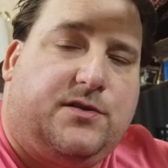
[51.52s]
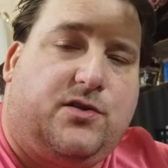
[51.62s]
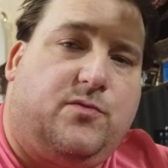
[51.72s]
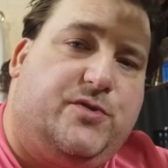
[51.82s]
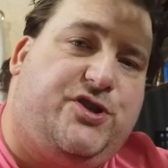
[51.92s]

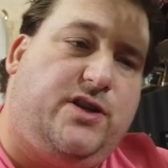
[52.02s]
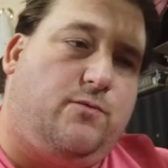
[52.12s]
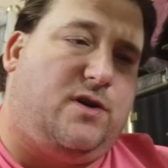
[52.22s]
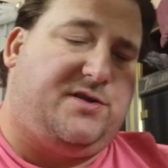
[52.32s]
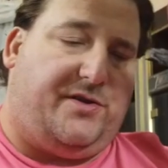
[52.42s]
So the machine
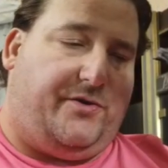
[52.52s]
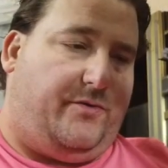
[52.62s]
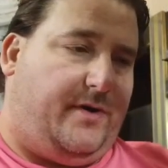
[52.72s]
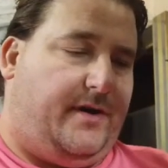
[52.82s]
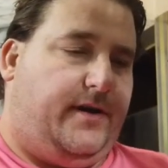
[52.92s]
was
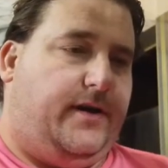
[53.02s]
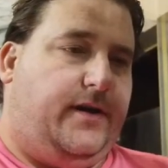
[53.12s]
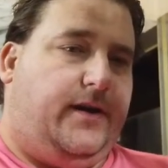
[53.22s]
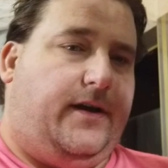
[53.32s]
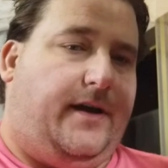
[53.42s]
new,
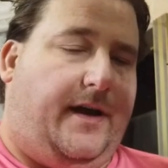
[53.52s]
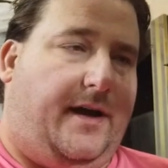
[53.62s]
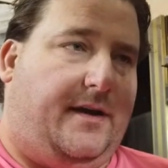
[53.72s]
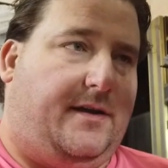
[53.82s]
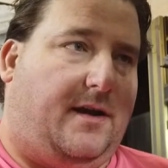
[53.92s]

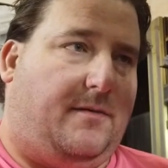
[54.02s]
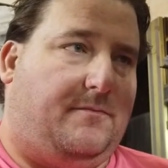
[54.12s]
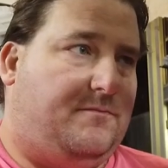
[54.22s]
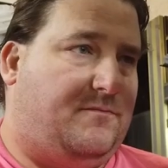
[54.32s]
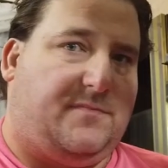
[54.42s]
and
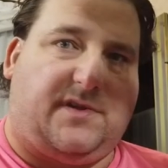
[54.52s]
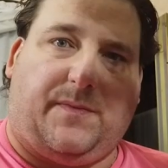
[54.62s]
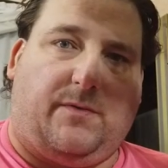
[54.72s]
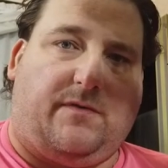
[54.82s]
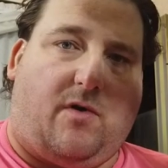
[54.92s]
um,
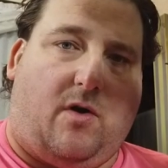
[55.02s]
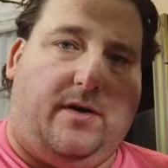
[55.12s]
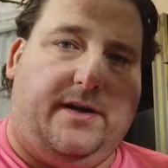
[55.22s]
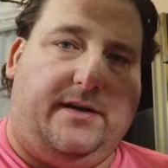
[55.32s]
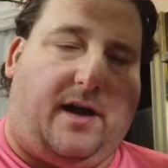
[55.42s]
something went
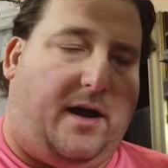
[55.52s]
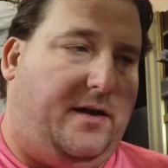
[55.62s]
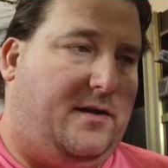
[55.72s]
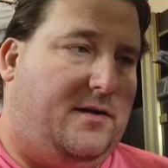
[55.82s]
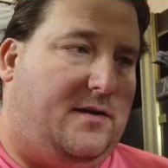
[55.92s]
wrong. It
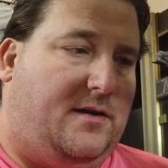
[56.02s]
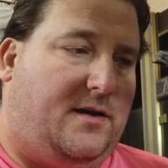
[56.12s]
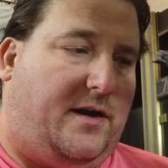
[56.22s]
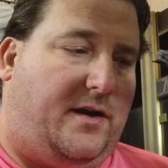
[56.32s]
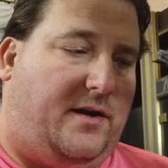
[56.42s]
died,
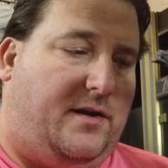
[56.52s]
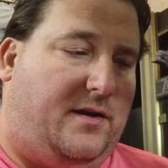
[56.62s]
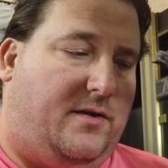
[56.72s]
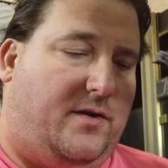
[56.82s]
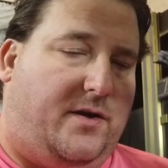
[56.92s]
and
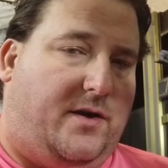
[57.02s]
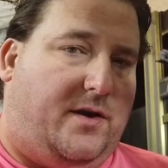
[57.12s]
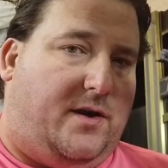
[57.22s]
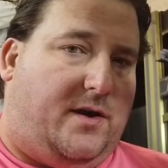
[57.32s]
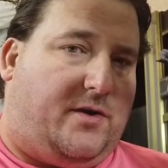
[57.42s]

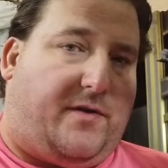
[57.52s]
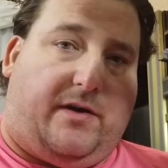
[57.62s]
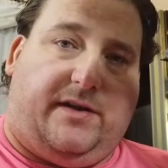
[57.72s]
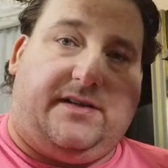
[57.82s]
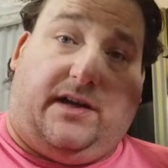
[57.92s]

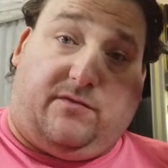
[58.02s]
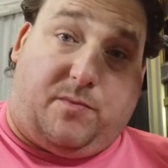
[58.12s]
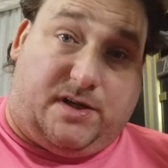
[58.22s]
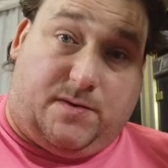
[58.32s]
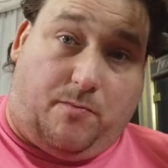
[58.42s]
Creality sent
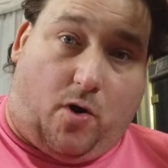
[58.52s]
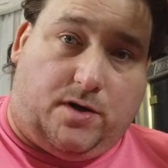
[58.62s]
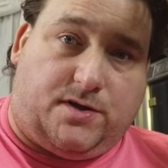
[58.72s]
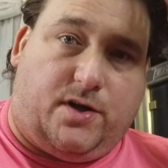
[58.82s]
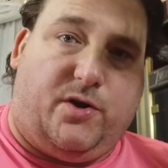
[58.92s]
replacement
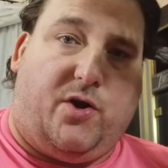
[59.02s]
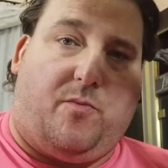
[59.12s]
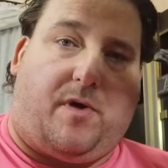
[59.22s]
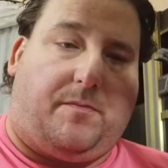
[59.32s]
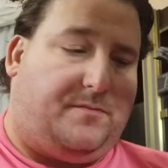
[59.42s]
parts,
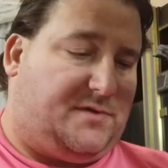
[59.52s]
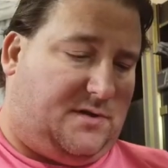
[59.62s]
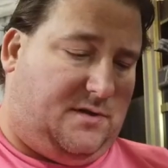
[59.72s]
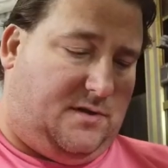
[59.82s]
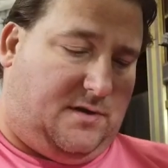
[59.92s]
no
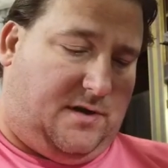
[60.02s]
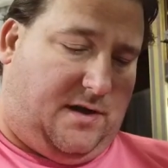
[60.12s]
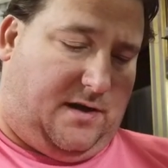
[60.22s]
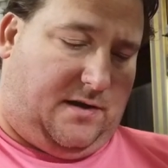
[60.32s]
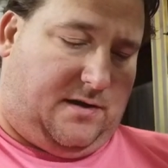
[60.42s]
problems.
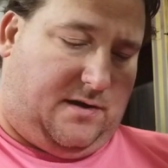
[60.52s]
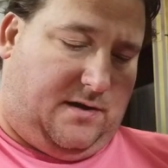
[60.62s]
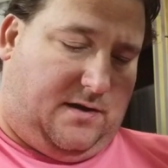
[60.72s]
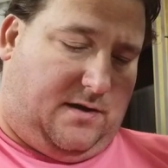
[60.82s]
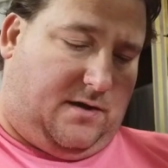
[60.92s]

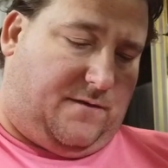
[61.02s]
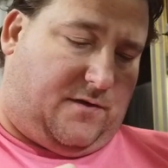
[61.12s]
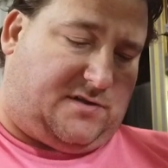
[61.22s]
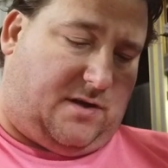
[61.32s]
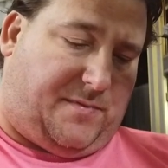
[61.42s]

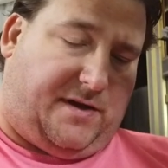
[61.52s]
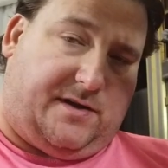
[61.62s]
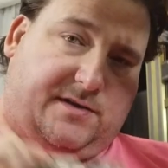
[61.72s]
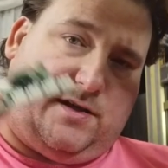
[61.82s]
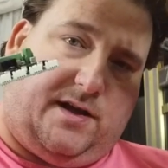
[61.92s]
first up
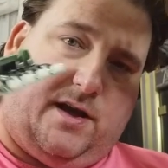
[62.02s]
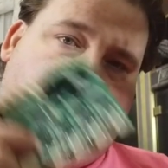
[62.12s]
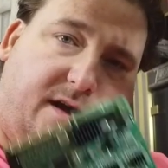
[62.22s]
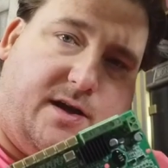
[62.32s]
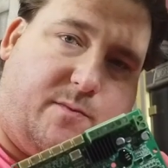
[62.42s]
is the
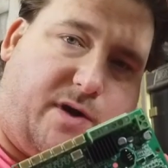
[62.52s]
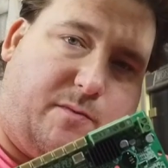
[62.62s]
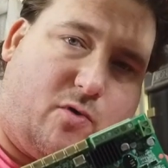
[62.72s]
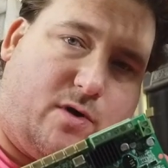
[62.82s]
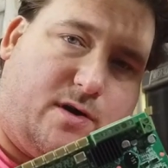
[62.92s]

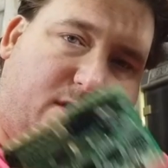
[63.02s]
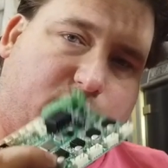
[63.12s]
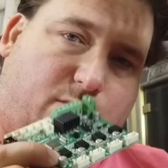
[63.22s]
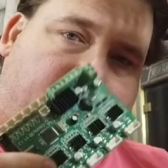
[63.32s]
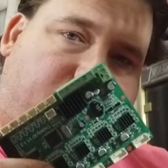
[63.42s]
Brainboard,
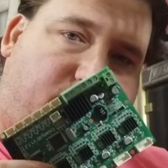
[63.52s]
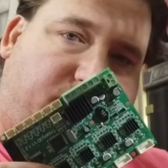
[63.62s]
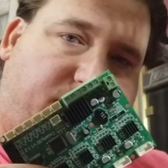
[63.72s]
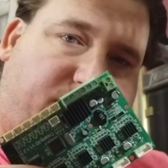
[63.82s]
So we are going